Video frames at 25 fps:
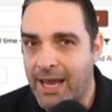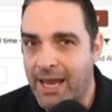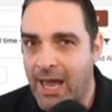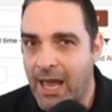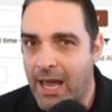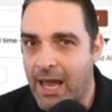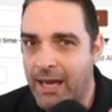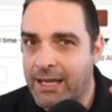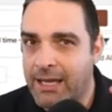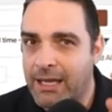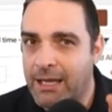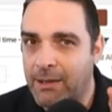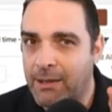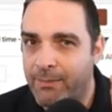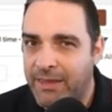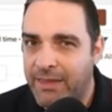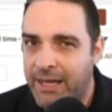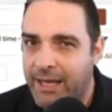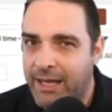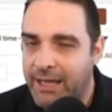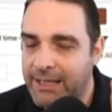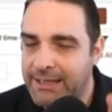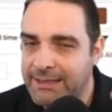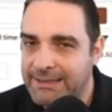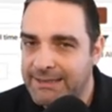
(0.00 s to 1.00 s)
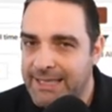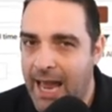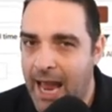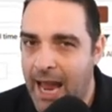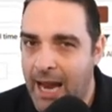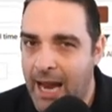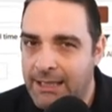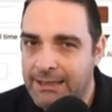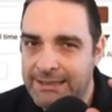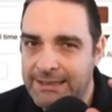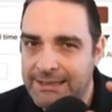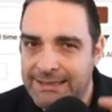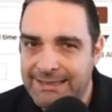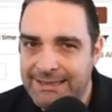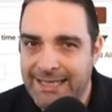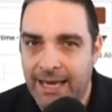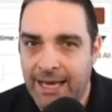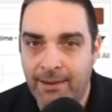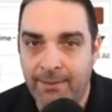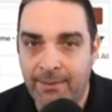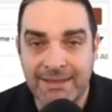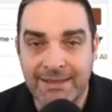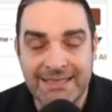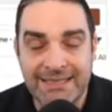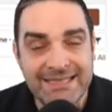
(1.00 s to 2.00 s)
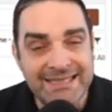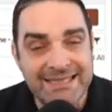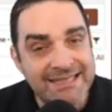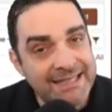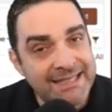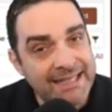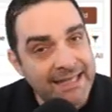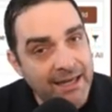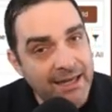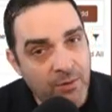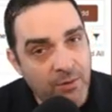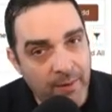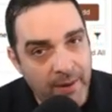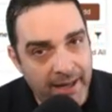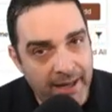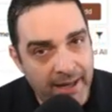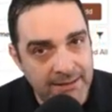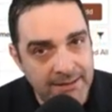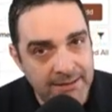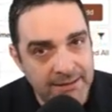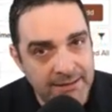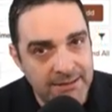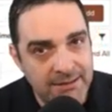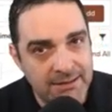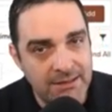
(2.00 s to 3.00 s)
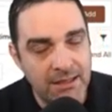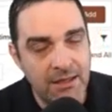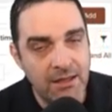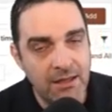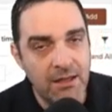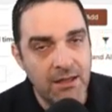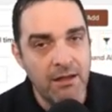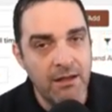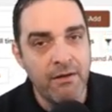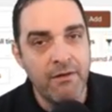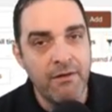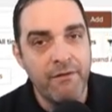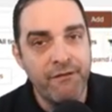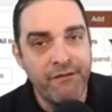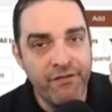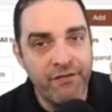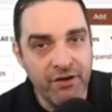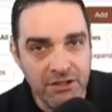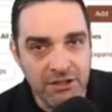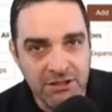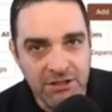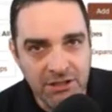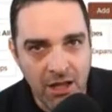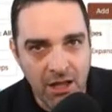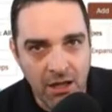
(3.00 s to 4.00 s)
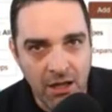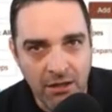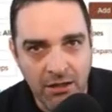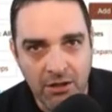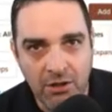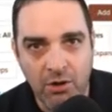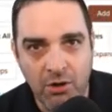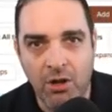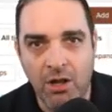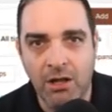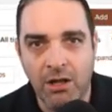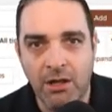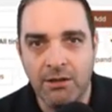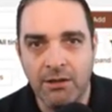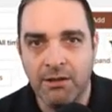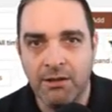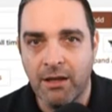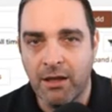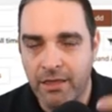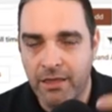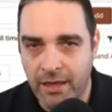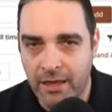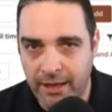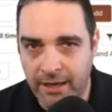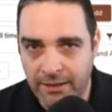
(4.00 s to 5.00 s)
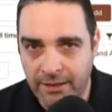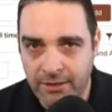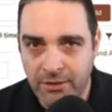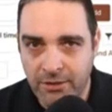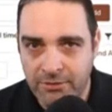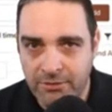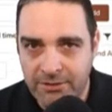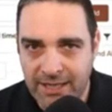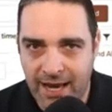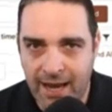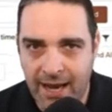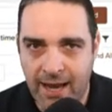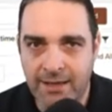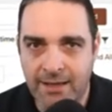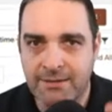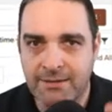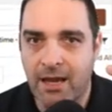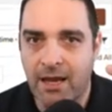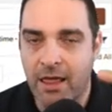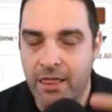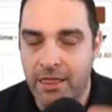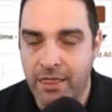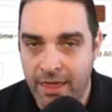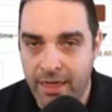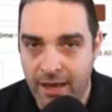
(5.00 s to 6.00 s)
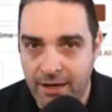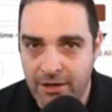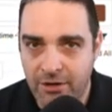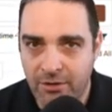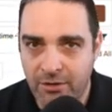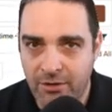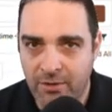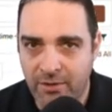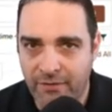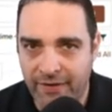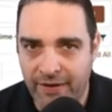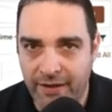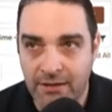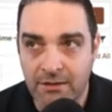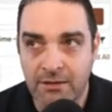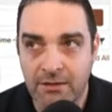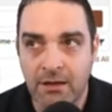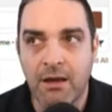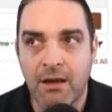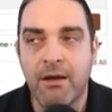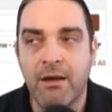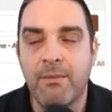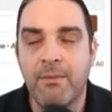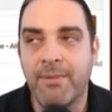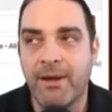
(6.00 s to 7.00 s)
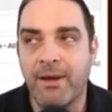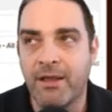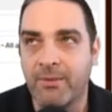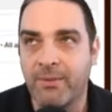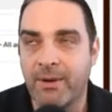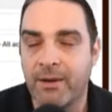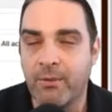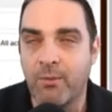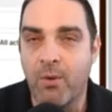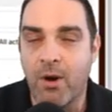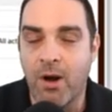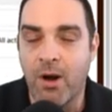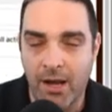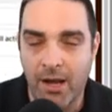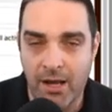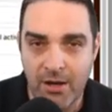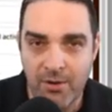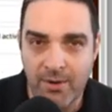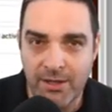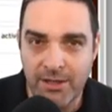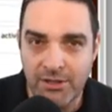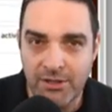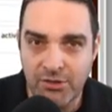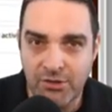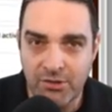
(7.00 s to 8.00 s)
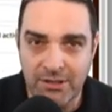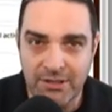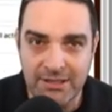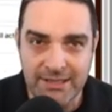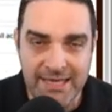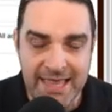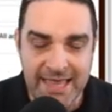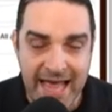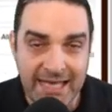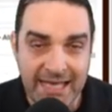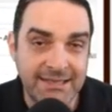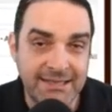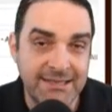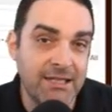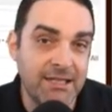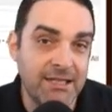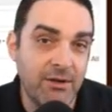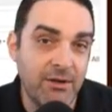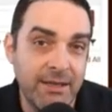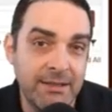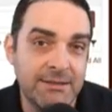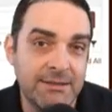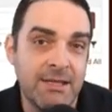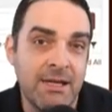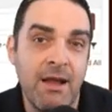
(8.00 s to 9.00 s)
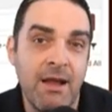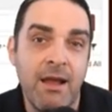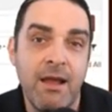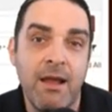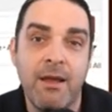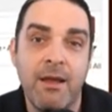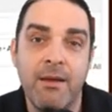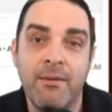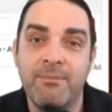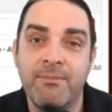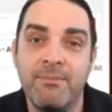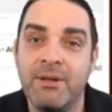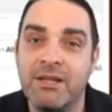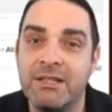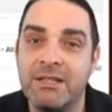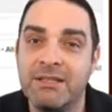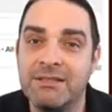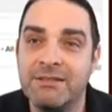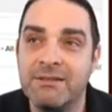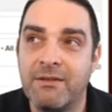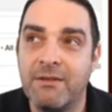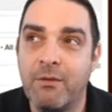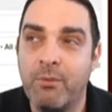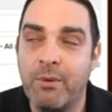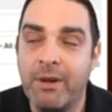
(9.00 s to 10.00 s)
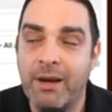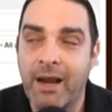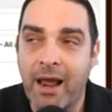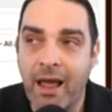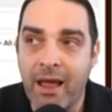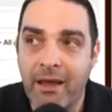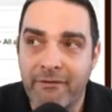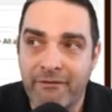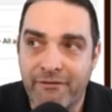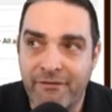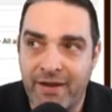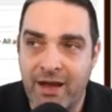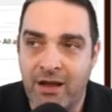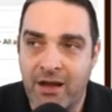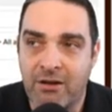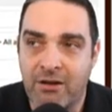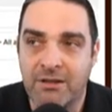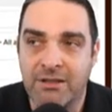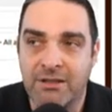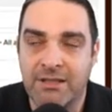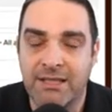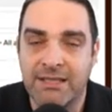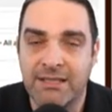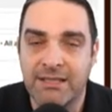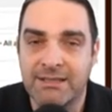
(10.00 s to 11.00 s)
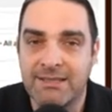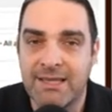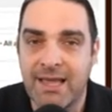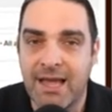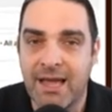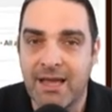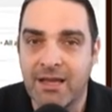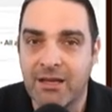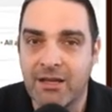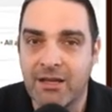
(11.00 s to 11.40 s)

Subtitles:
I keep the exact same sequence. First log a call, then new task, then new event. By the way, why do I choose that sequence? Because what I've found is that